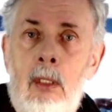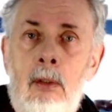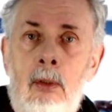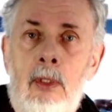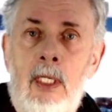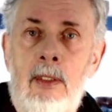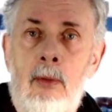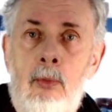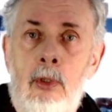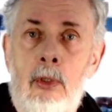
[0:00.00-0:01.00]
look at the
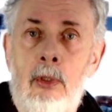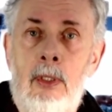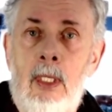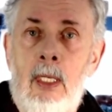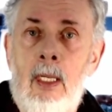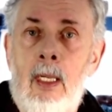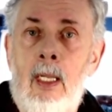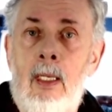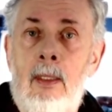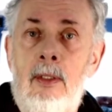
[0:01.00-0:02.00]
word
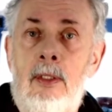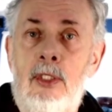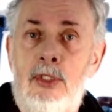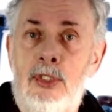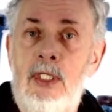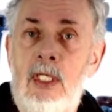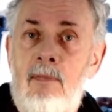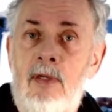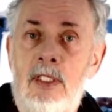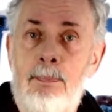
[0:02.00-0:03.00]
and to see
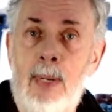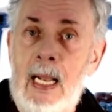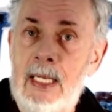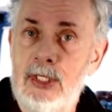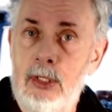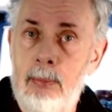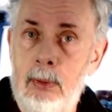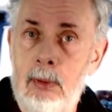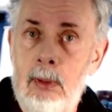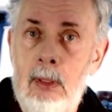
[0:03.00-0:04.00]
if it's
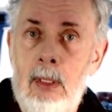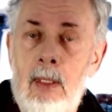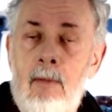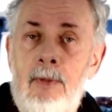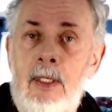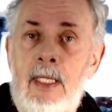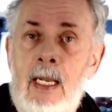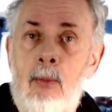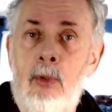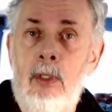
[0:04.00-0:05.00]
possible that
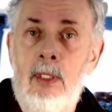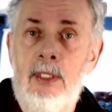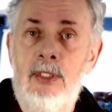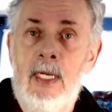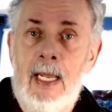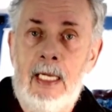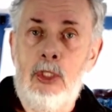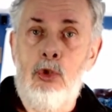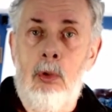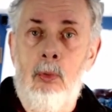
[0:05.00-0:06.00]
that word is an
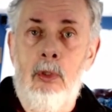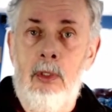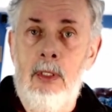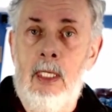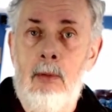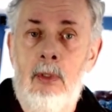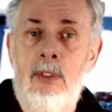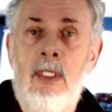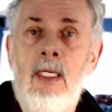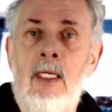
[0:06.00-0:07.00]
actual word. In other
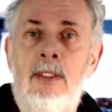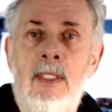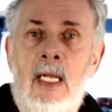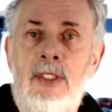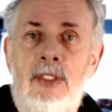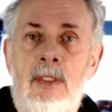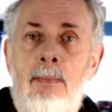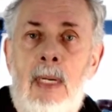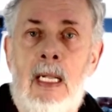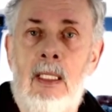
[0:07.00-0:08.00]
words, it's not
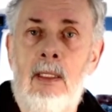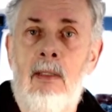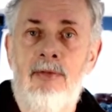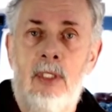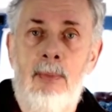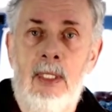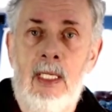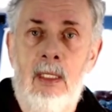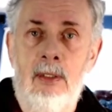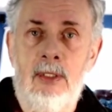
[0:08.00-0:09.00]
symbolic of something
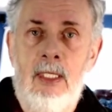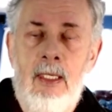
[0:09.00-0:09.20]
else.